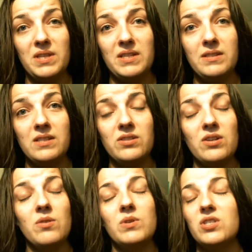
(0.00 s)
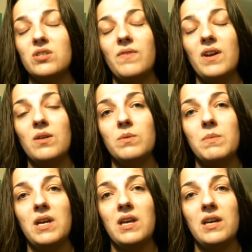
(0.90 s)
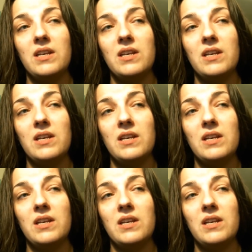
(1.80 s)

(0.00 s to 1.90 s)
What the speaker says: his sister, which is fine with me.